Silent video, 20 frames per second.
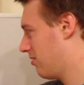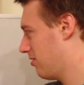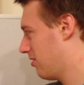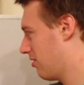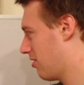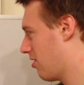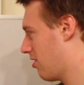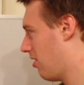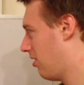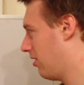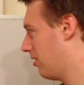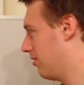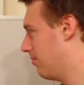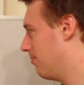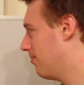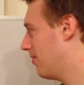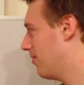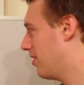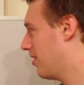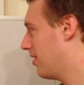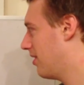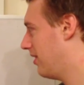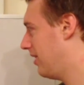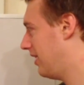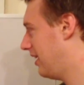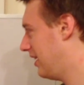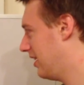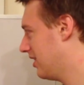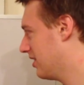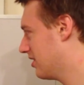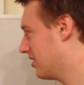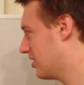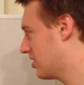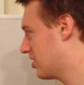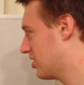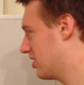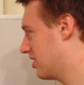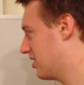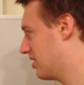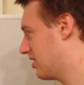down a column,
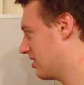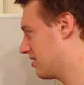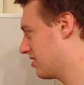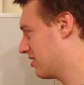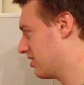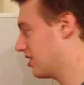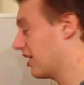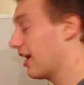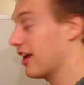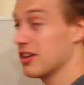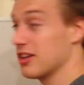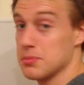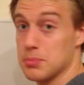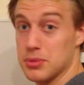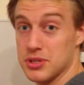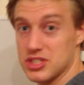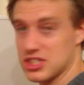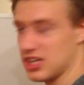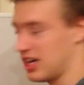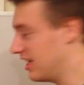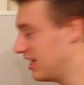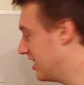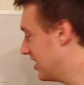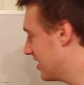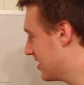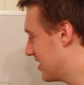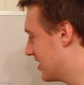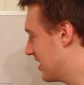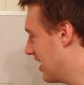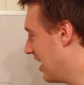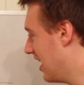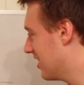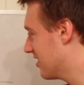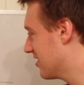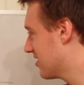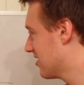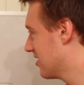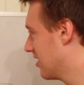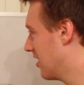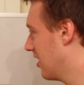English doesn't change, but Chinese
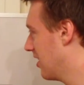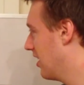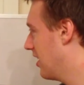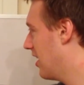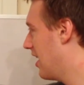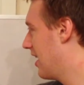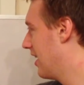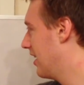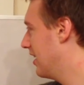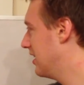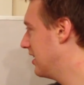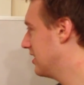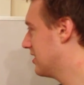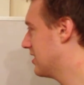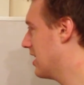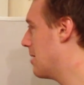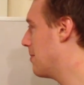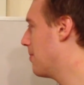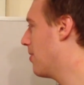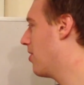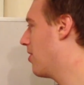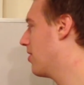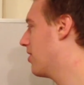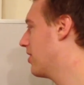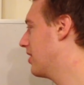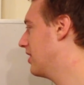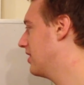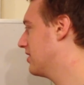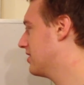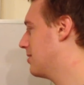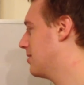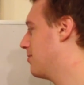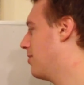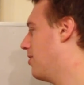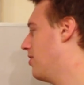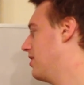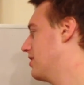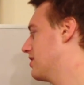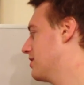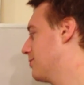does. Is MR,
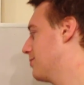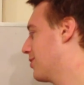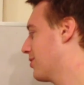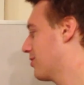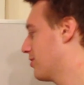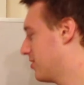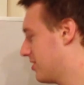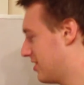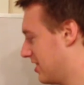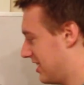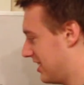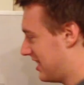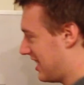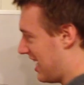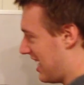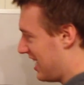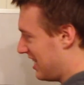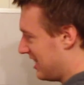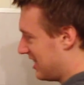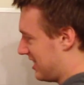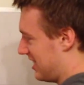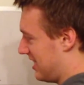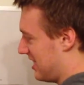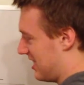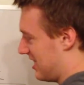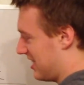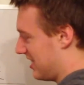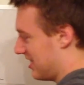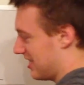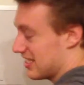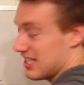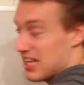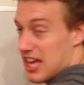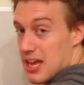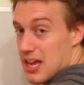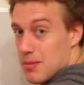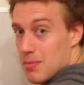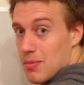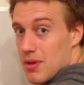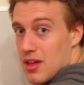because the tense is the
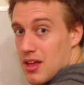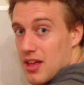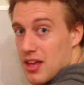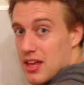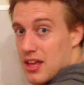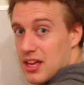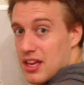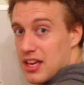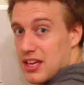same